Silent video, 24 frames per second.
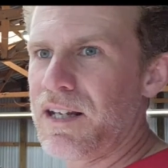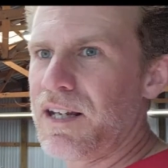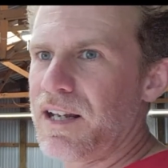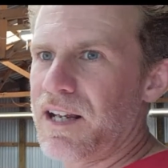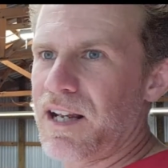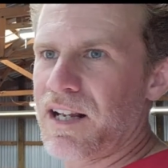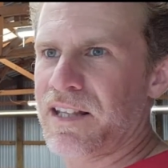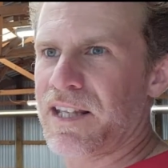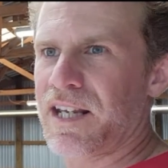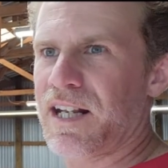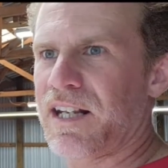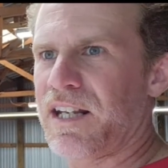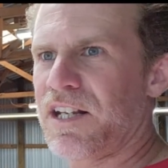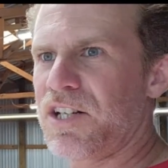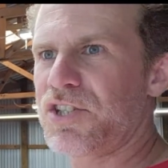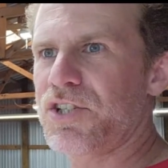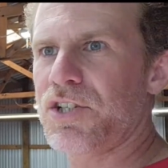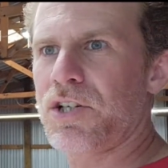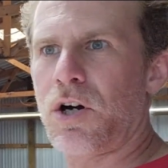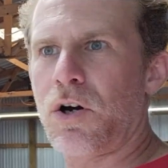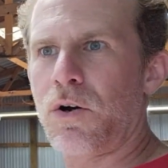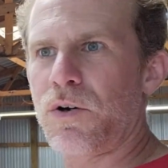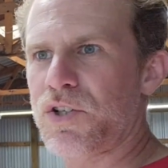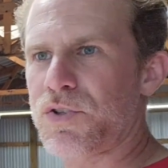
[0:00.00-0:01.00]
And that
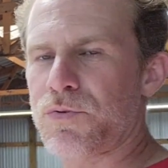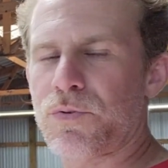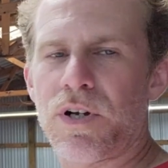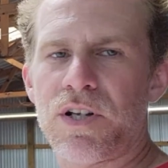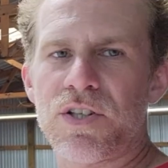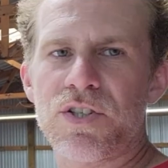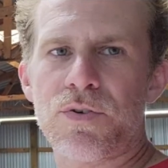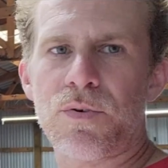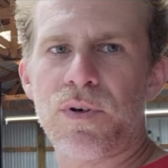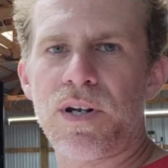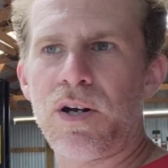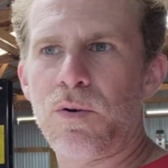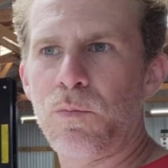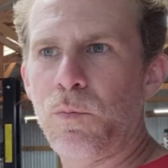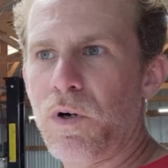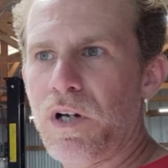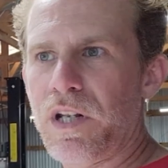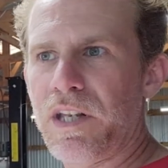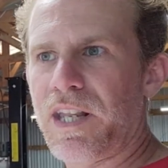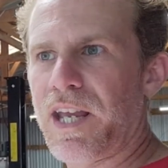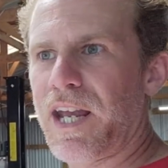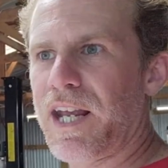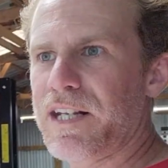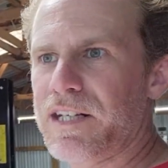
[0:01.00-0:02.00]
engine always runs around
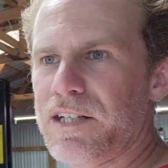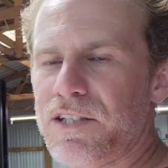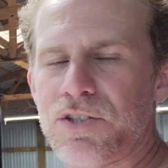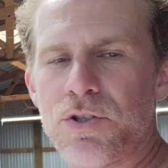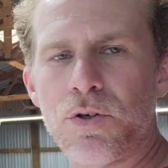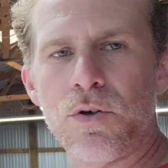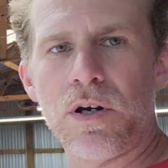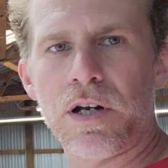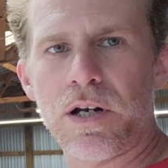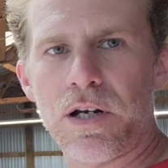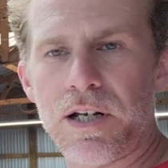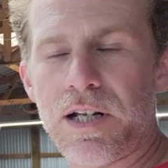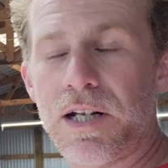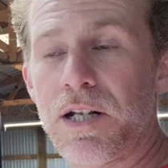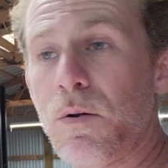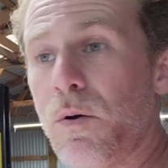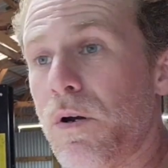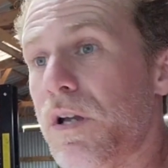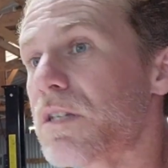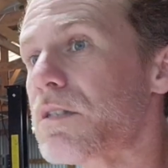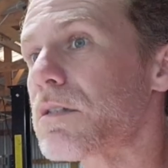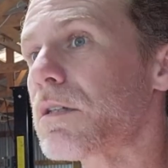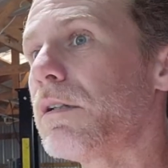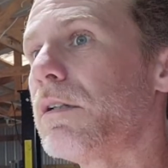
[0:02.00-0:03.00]
190, 200
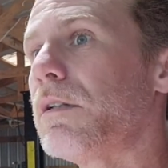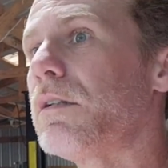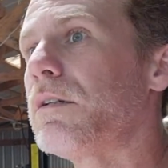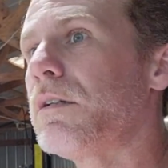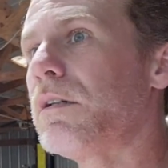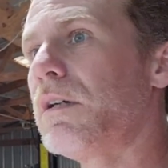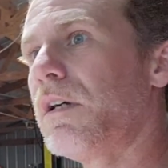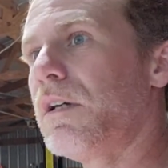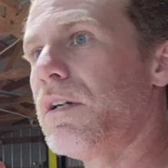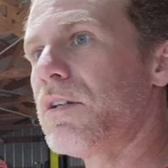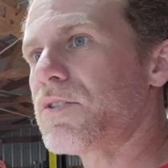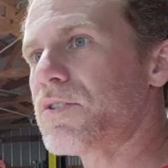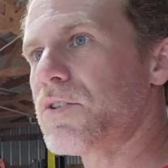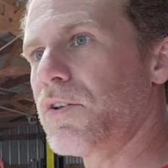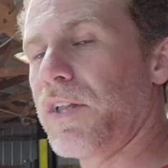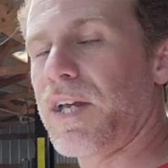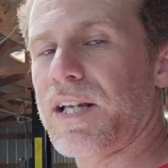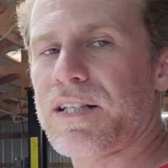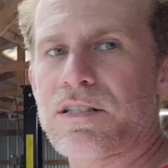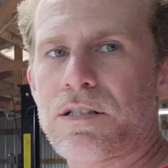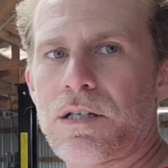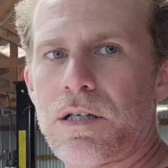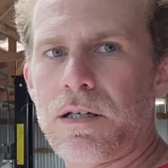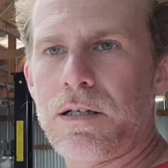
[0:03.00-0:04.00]
anyways. So
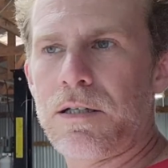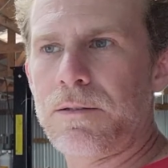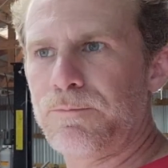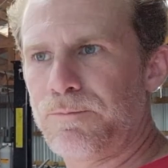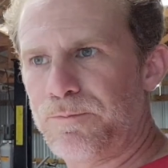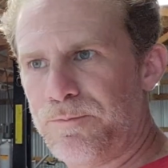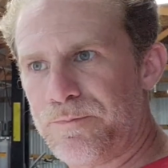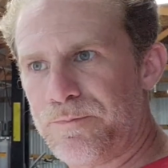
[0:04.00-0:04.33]
that's good.